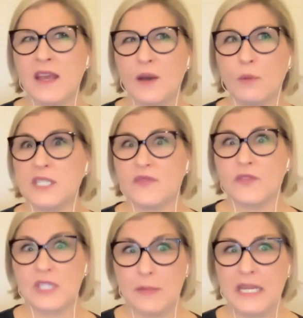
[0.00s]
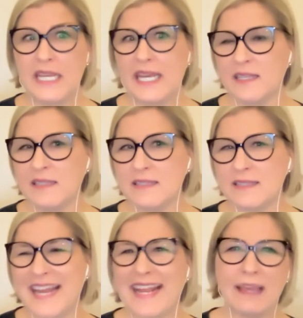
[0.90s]
was for somebody else.
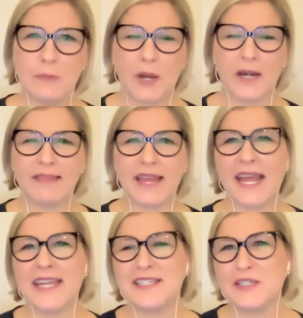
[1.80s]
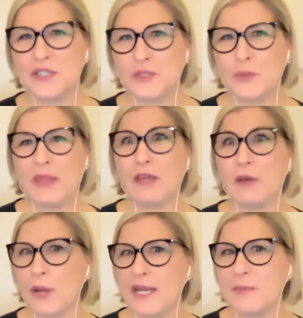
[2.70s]
And I think part of that had to do with
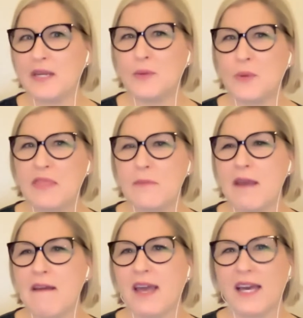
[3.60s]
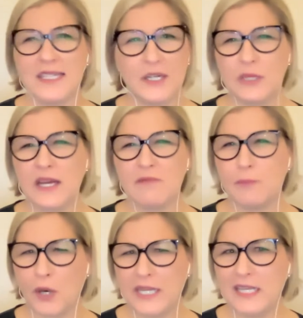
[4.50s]
growing up in North America, a lot of
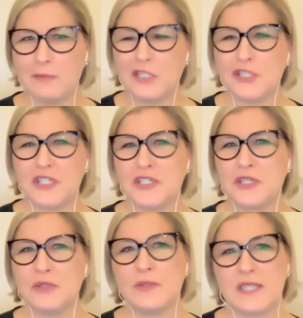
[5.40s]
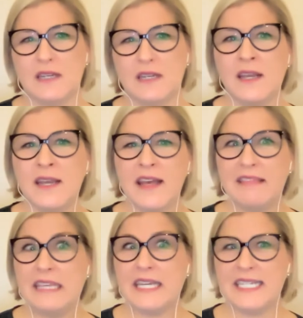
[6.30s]
body image issues and
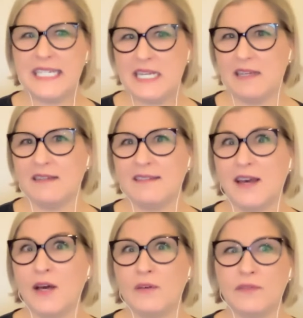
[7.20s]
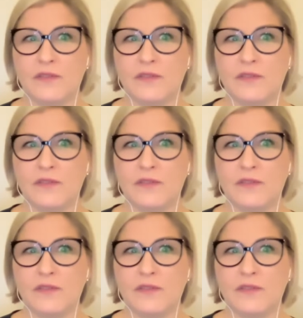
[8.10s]
the idea of,